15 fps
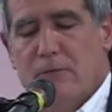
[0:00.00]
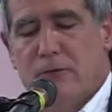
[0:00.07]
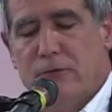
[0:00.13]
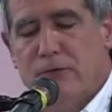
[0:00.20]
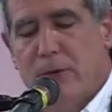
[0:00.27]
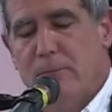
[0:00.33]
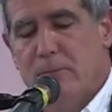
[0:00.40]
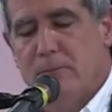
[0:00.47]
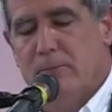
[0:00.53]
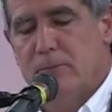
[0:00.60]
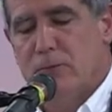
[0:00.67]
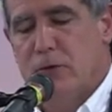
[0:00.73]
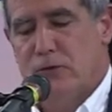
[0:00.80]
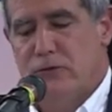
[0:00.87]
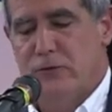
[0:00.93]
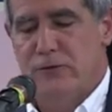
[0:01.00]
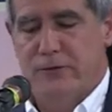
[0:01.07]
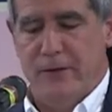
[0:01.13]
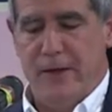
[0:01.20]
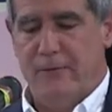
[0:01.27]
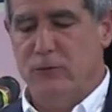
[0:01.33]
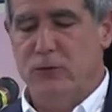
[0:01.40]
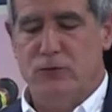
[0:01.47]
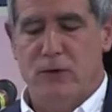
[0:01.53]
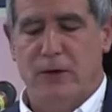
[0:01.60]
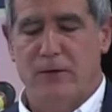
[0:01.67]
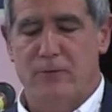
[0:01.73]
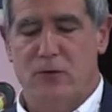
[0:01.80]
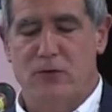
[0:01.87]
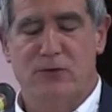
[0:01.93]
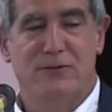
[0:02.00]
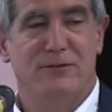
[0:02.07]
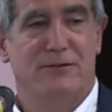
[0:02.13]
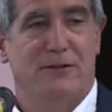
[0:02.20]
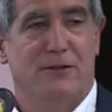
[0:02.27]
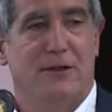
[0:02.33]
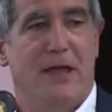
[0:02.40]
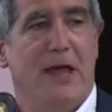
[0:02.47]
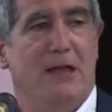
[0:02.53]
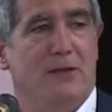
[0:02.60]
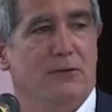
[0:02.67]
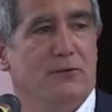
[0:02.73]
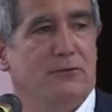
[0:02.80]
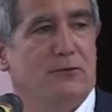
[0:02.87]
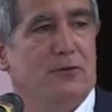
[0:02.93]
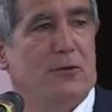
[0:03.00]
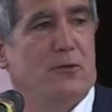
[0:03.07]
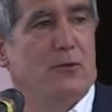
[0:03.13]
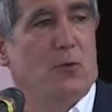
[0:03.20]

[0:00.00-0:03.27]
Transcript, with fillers: for some Christians, evolutionary convergence is a lens